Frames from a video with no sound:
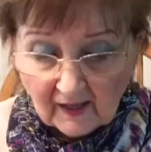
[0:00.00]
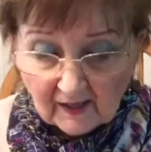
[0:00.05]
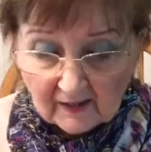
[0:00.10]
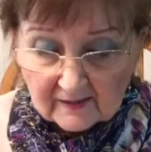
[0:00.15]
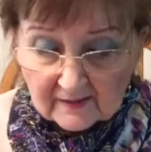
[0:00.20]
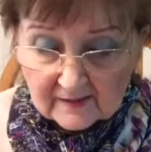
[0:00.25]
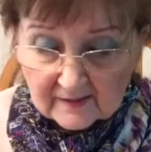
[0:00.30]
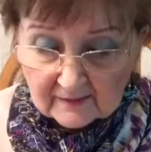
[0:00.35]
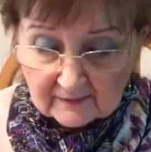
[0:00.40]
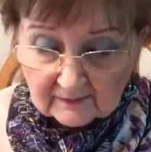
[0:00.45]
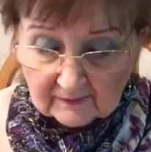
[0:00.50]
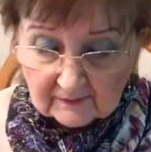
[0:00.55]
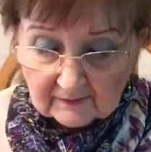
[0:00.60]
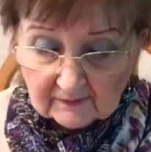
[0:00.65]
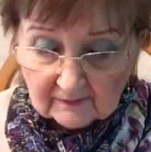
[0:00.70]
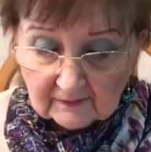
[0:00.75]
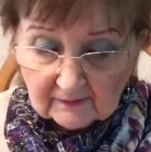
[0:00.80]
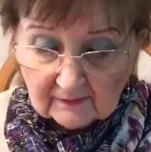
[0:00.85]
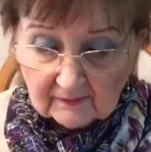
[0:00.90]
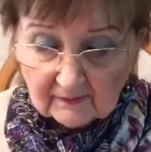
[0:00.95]
And
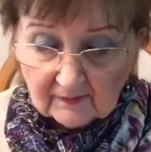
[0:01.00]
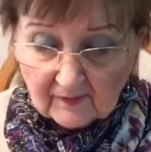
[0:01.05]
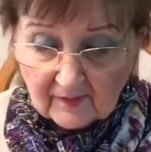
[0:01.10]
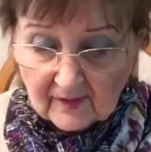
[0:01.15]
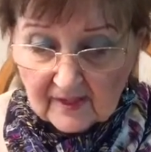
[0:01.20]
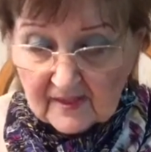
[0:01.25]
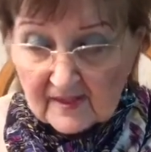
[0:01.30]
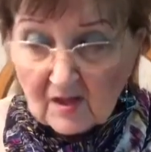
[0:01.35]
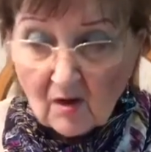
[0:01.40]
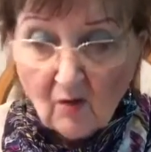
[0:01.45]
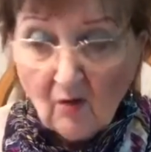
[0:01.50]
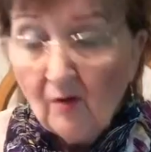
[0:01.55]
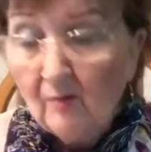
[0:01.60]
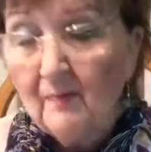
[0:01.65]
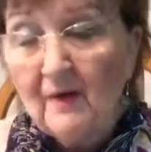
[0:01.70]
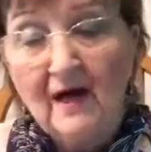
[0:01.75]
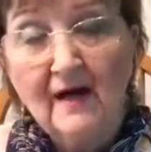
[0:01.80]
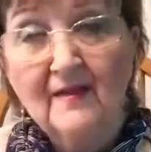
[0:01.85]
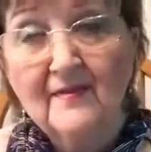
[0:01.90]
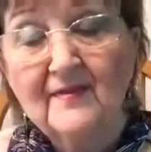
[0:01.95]
this
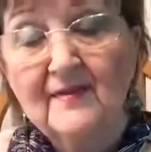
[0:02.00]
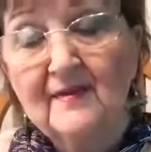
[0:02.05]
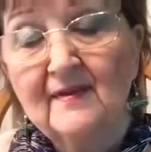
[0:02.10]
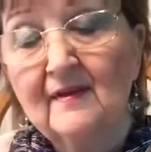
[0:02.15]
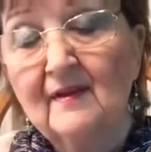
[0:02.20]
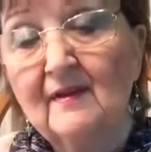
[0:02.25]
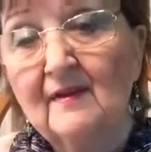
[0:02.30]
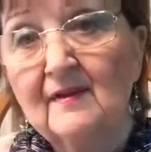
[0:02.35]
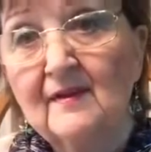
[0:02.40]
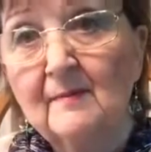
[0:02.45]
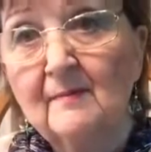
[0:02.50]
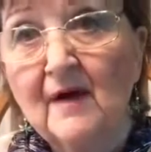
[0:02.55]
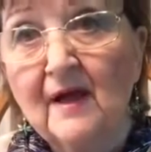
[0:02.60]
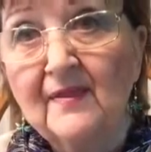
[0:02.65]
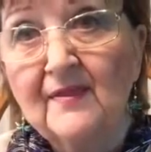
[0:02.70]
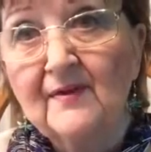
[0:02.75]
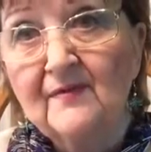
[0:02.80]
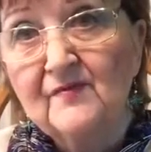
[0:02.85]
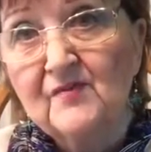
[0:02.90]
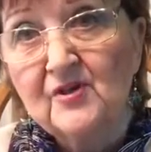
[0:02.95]
whole month, the
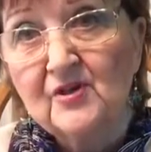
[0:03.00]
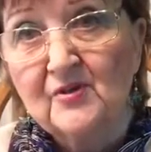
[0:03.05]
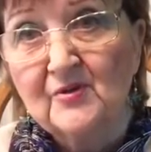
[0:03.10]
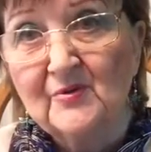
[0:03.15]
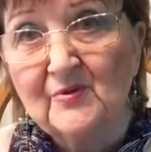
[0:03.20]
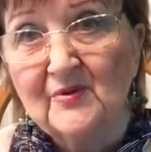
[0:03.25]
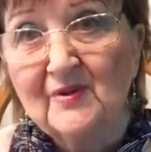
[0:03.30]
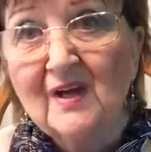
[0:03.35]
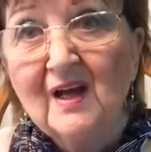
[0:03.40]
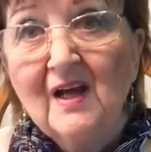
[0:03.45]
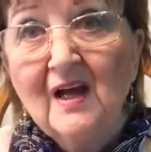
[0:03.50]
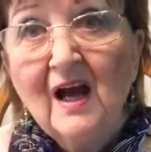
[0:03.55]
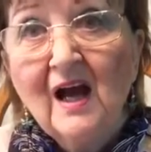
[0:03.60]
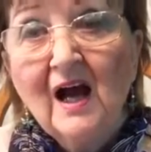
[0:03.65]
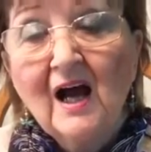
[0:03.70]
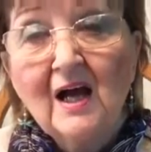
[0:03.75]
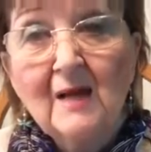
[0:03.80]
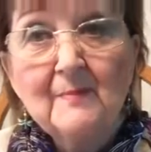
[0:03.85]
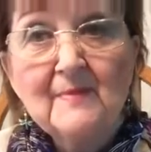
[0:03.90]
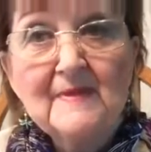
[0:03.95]
month of June,
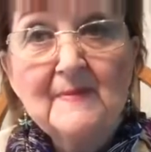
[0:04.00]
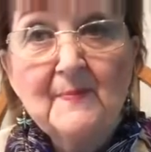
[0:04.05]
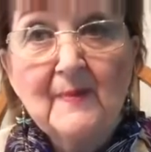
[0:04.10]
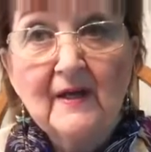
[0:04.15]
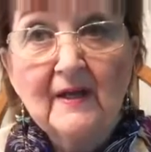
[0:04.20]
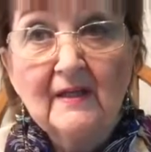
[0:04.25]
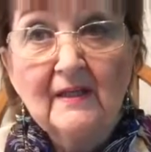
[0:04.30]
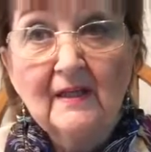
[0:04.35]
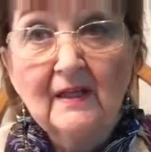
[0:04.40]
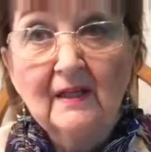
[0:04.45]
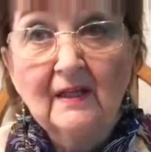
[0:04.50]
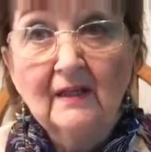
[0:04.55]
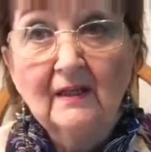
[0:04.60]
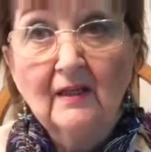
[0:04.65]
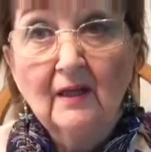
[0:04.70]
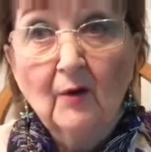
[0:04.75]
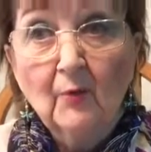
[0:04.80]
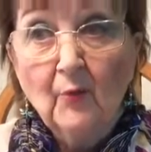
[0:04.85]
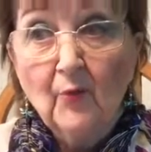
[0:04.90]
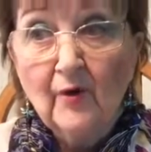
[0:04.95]
I'm
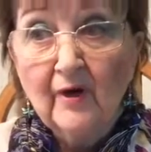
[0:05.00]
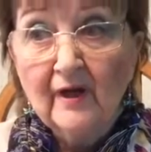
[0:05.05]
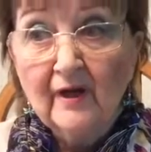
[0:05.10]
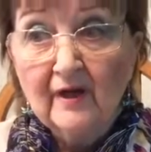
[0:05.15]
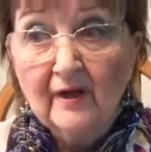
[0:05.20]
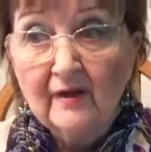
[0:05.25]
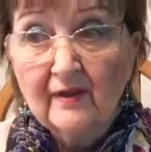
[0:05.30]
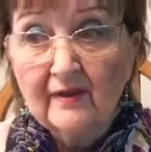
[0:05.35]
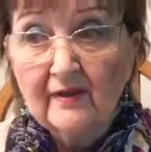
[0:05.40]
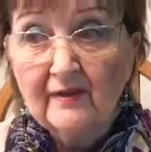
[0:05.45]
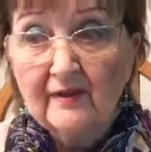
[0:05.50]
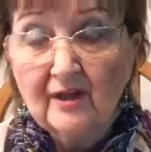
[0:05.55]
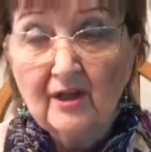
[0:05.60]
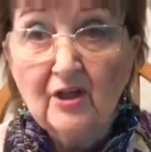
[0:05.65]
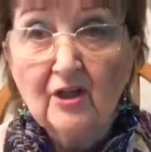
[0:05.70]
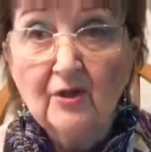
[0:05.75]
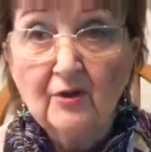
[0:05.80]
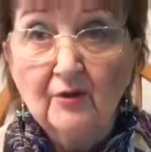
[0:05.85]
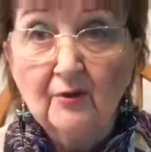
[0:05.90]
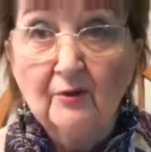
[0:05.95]
spending with
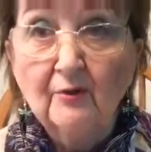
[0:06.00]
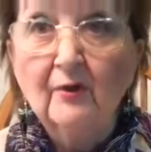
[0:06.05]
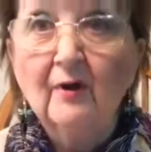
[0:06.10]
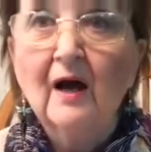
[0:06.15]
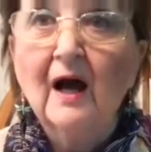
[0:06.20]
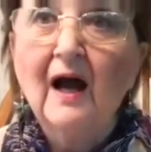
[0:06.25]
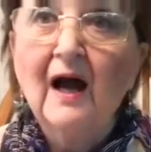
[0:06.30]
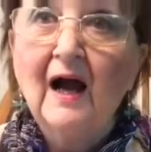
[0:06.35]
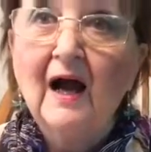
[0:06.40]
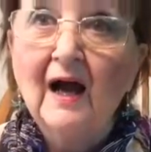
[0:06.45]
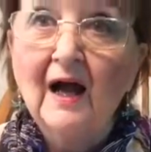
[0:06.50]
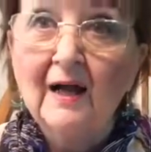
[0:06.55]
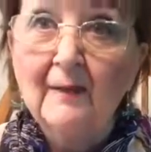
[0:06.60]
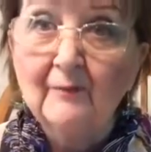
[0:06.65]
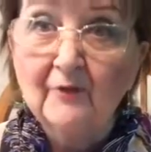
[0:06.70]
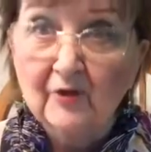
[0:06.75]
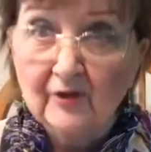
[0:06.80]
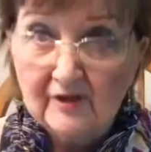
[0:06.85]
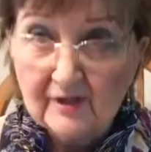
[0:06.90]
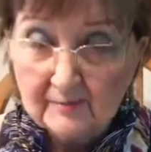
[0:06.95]
you.
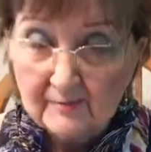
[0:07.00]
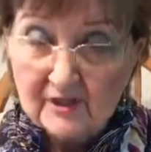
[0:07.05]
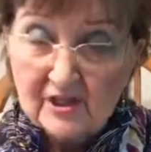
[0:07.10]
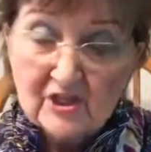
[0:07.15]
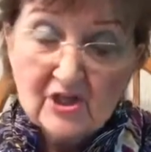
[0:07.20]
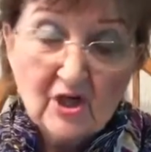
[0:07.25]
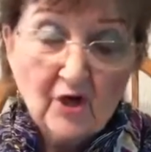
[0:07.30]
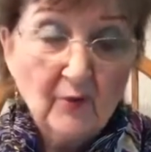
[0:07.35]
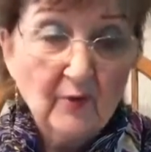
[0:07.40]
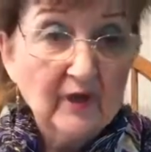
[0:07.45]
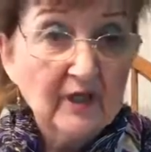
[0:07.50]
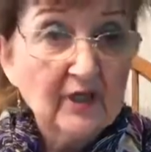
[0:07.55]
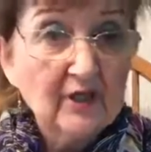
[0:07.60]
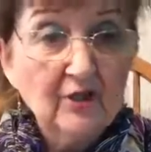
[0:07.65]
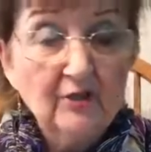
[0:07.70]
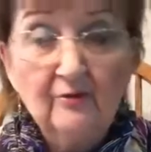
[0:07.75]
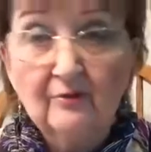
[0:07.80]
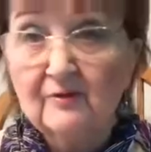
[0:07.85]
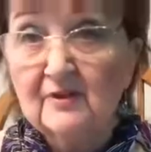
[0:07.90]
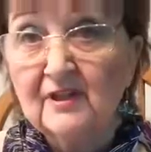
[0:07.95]
I'm going to be
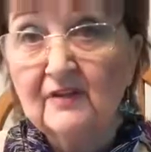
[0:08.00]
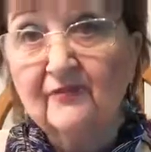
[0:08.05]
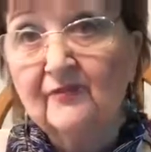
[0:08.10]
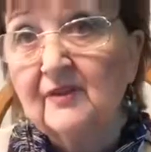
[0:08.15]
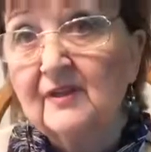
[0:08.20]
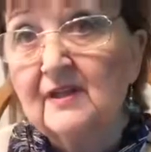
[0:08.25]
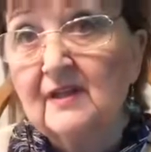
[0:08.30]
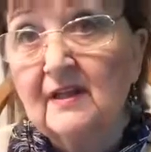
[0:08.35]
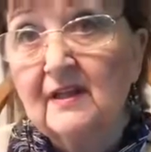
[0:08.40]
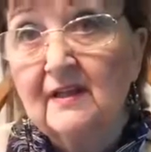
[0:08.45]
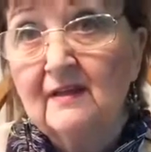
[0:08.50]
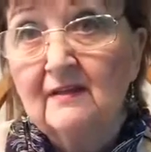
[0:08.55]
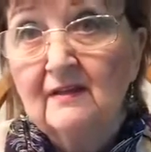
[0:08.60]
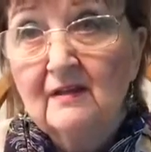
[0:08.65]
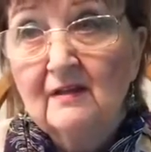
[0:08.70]
showing you different